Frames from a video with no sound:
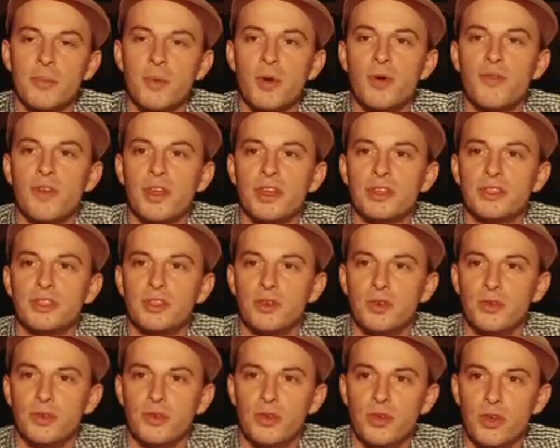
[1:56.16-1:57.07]
we move
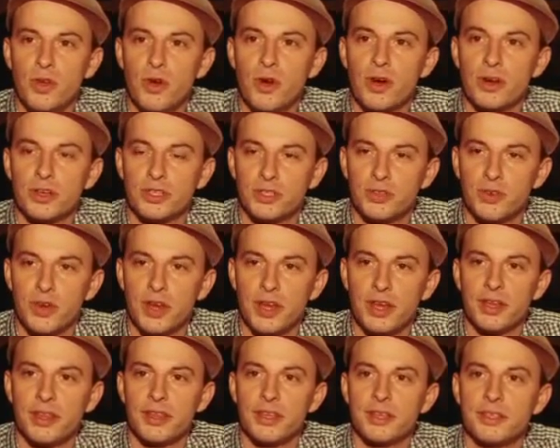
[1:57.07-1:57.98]
into New York
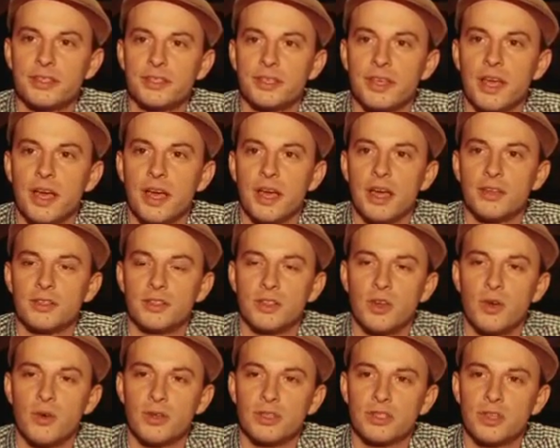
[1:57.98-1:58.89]
Street. This
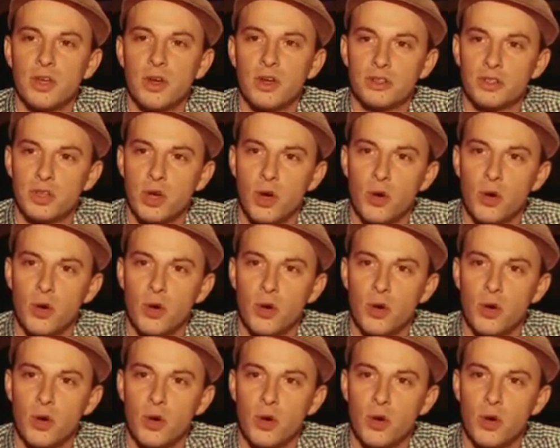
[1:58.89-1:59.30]
zone is called